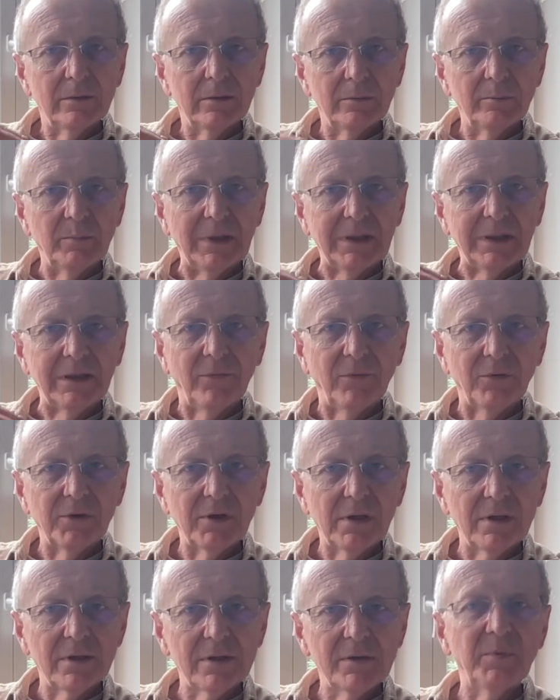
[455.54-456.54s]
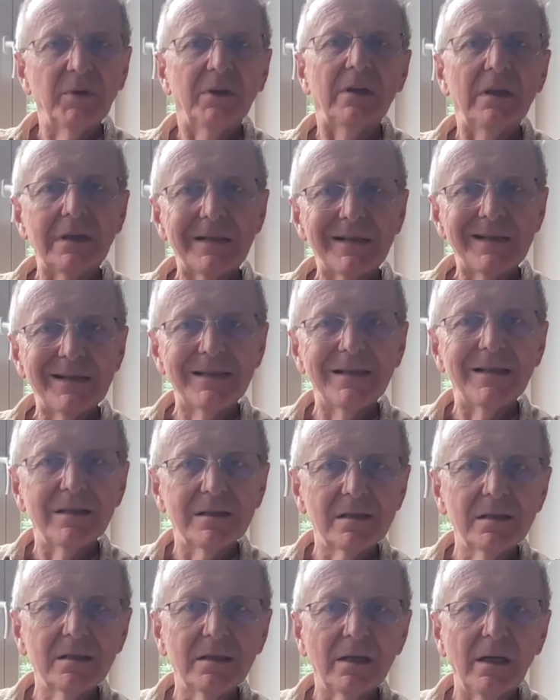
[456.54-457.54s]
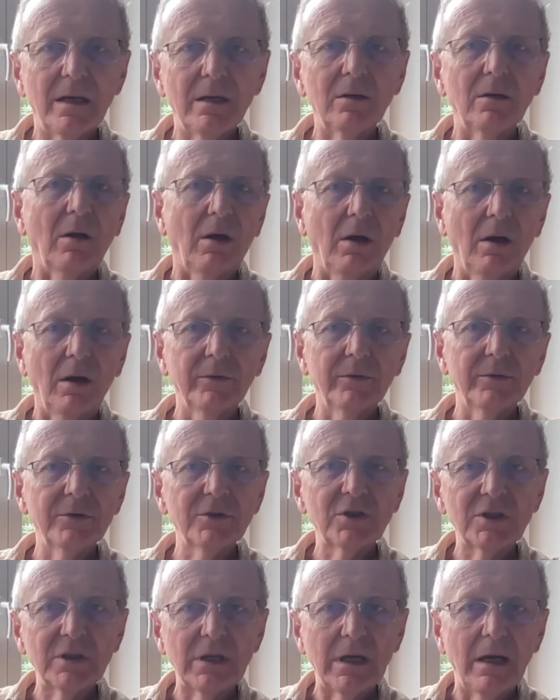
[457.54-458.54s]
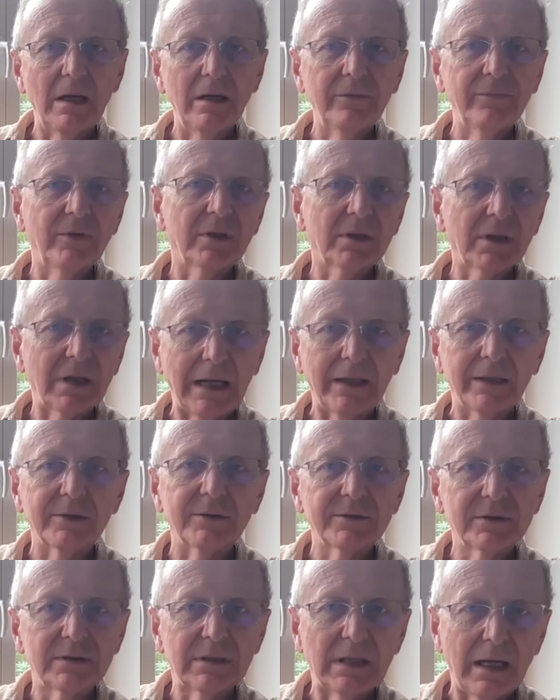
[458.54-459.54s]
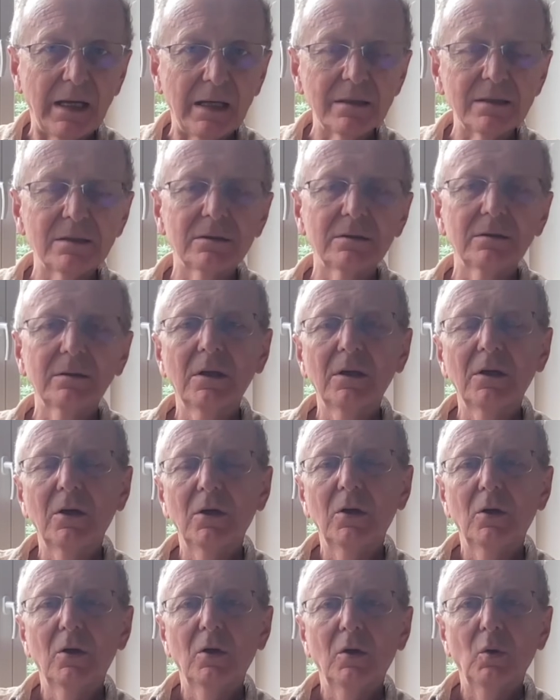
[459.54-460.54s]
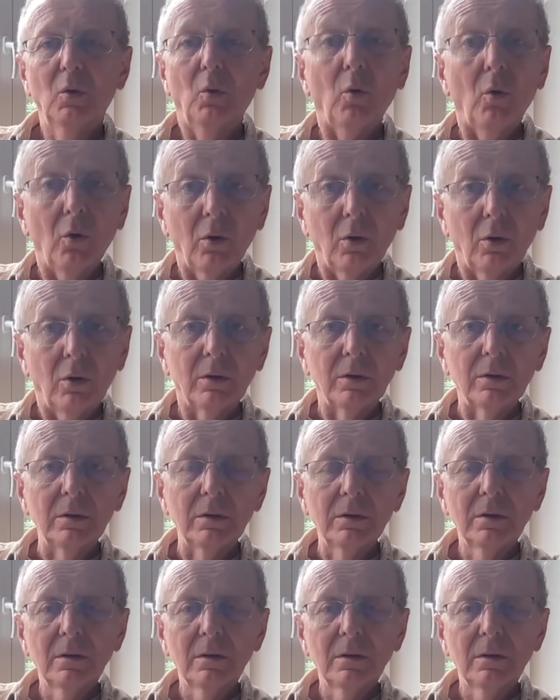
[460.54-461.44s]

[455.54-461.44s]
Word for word: metaphorically speaking sits there on the shelf and gathers dust or